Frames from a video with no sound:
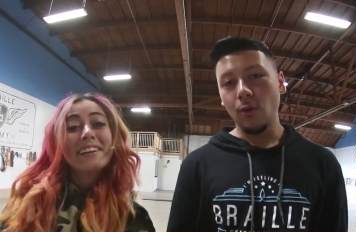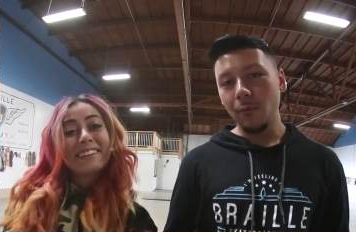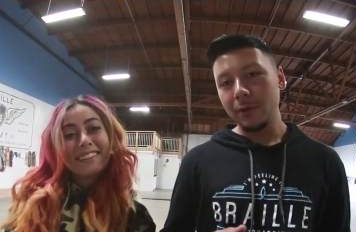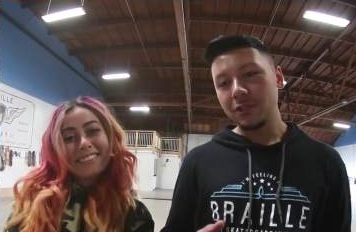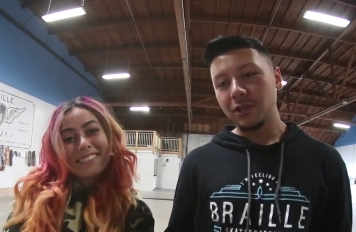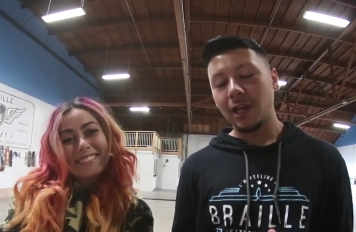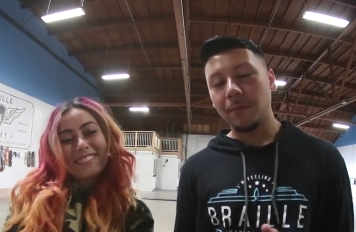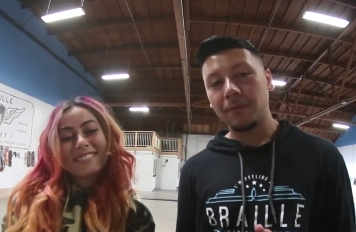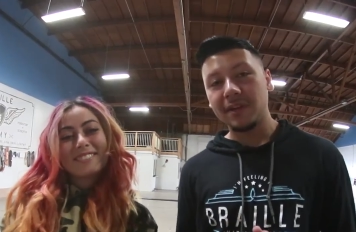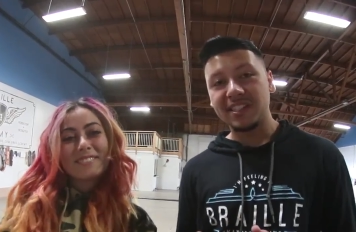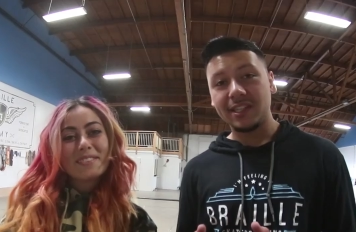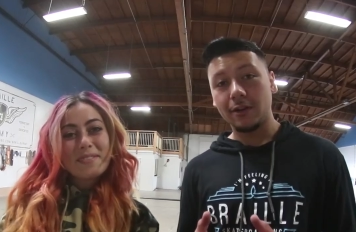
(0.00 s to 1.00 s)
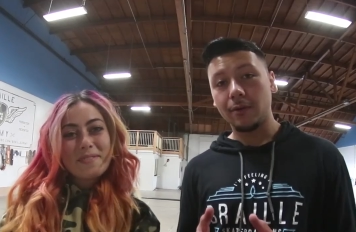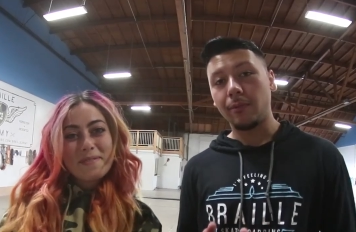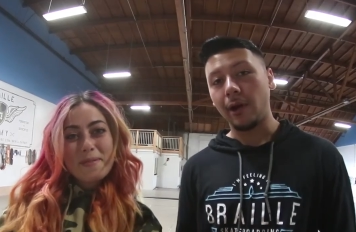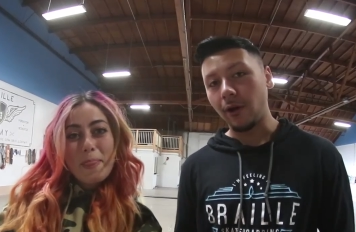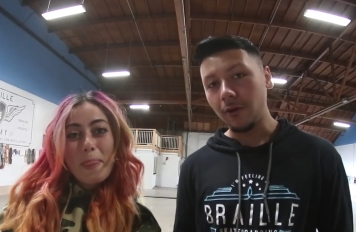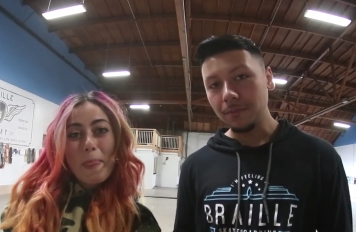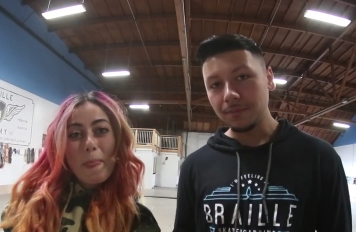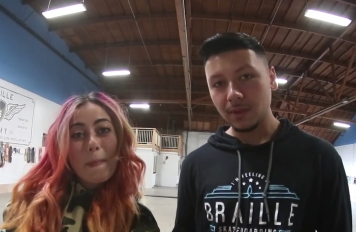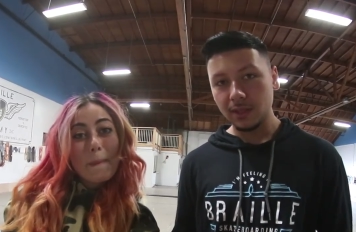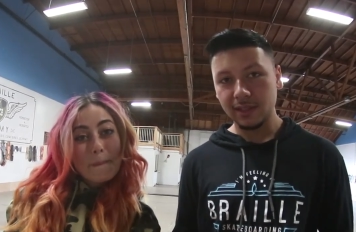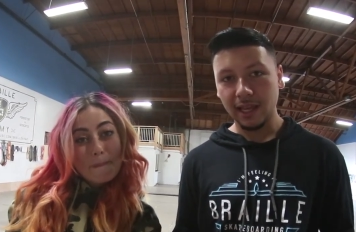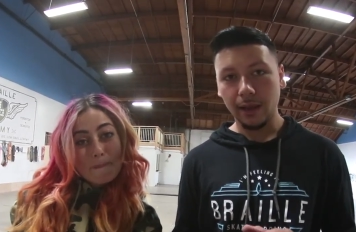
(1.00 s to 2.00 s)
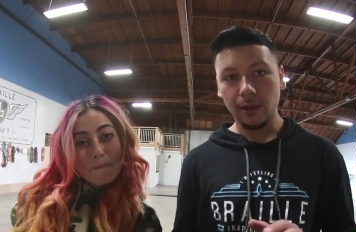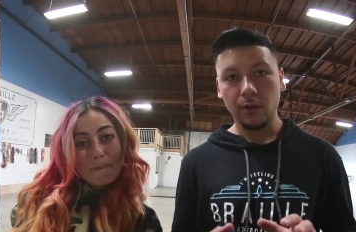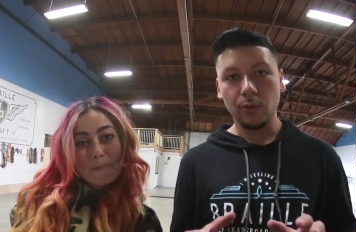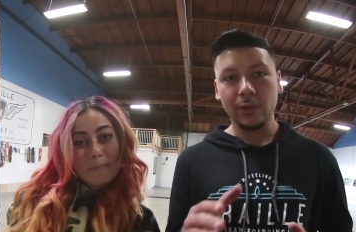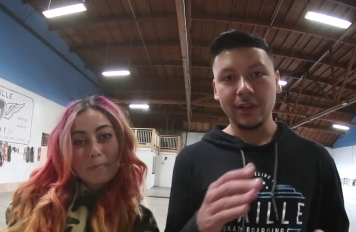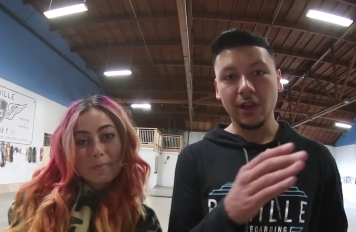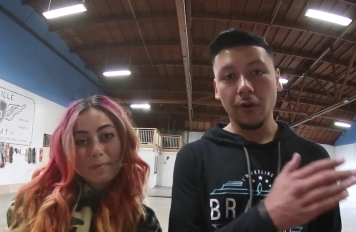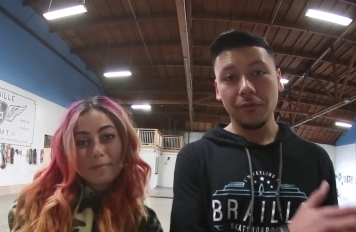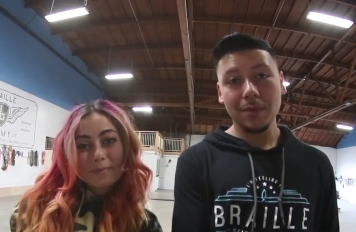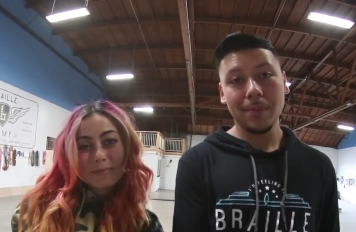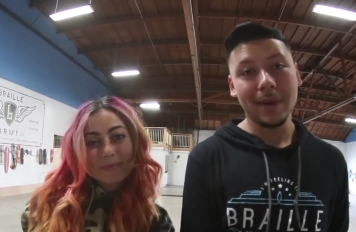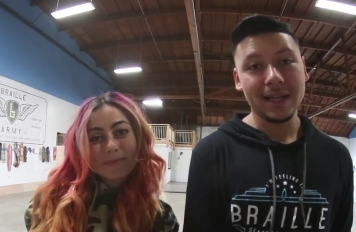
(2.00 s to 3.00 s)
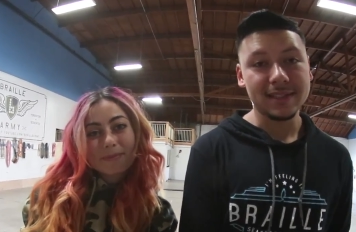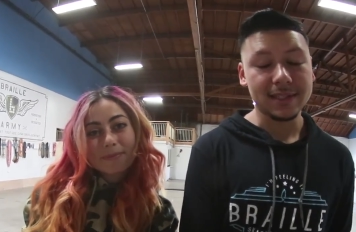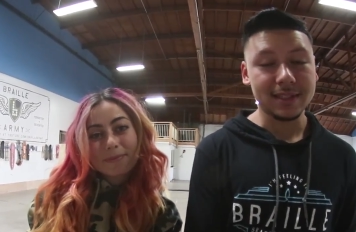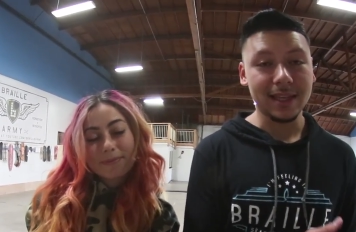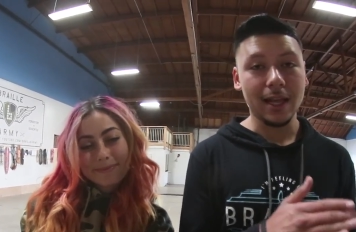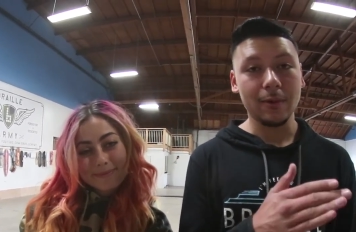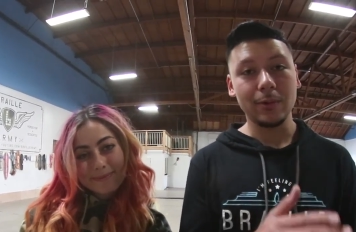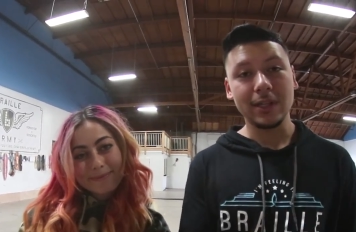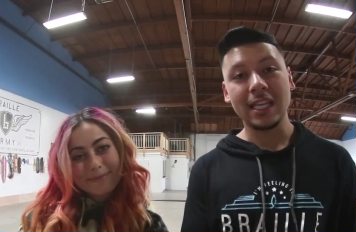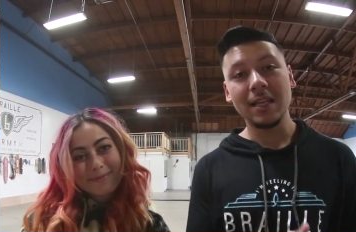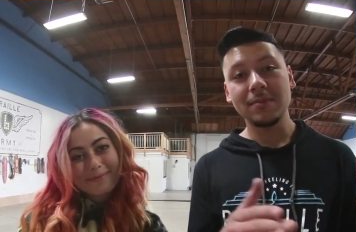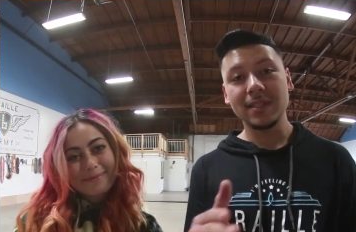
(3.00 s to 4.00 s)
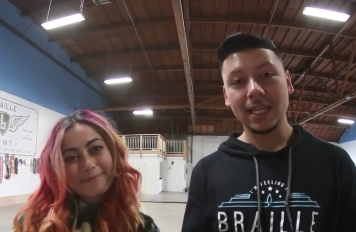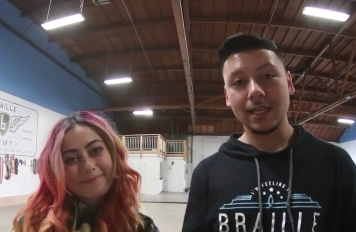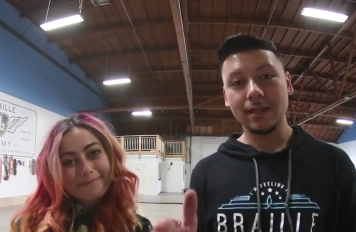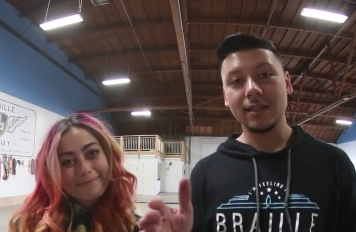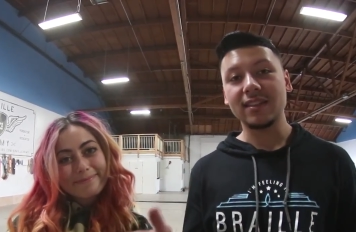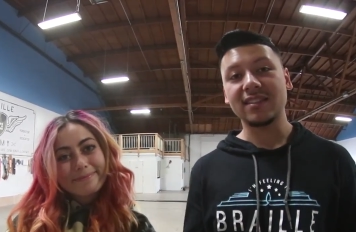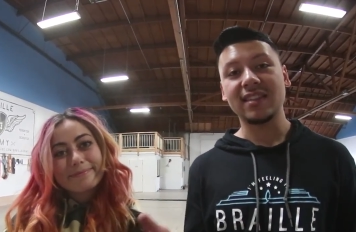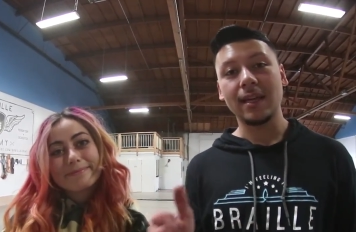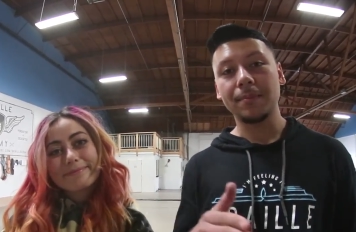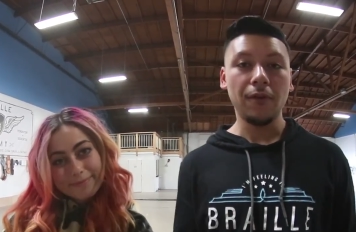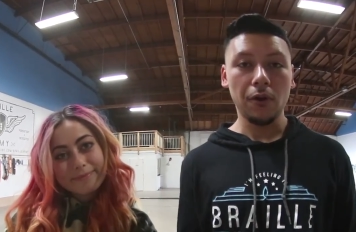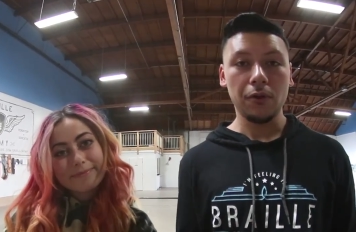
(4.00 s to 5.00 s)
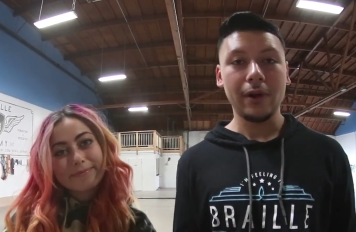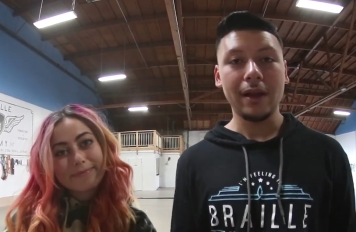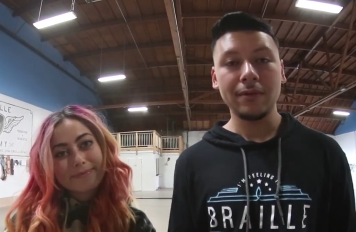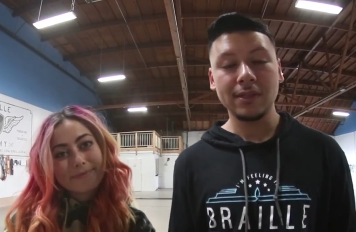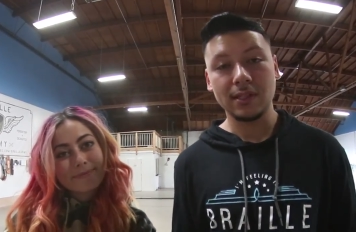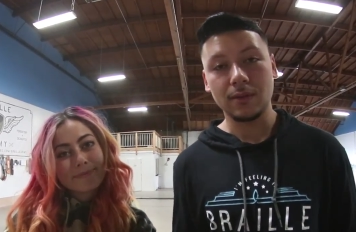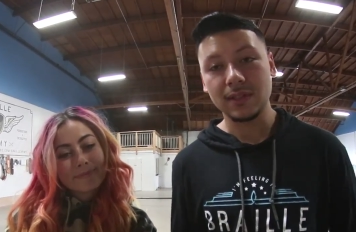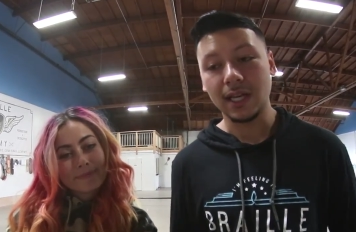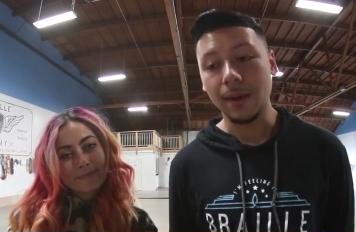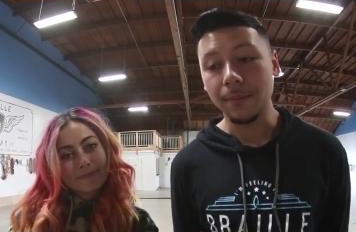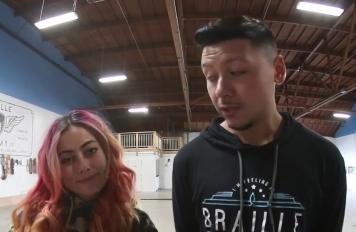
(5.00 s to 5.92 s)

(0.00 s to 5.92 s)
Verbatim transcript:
Speaker 1: What we try to preach here at Braille is that we go from the basics and we keep taking it a step farther every single time.